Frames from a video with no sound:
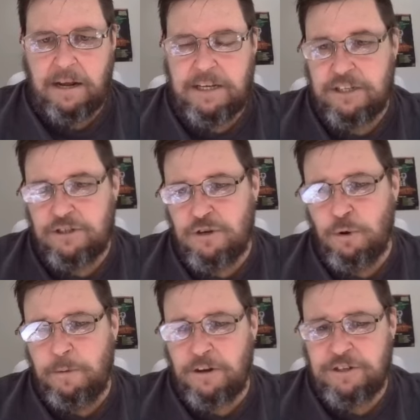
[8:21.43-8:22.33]
Here's 2
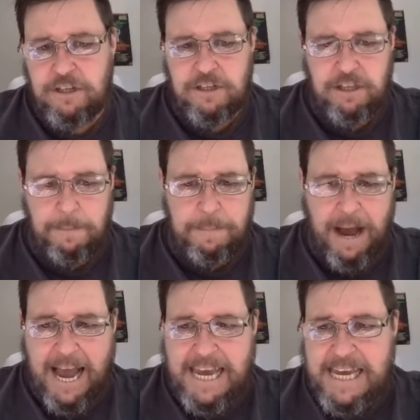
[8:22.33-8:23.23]
War Bosses, the
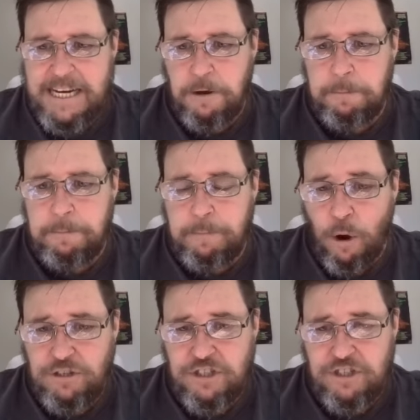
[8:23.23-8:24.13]
Pain
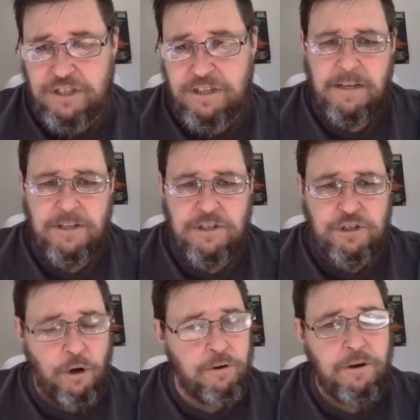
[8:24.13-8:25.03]
Boss,
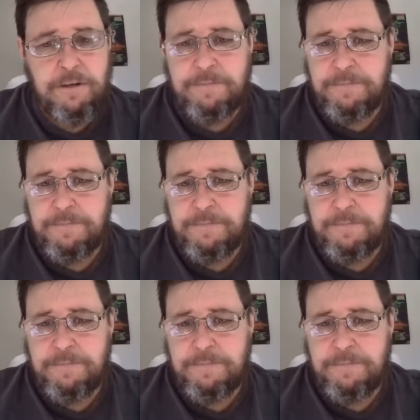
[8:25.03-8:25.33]
Zogrod,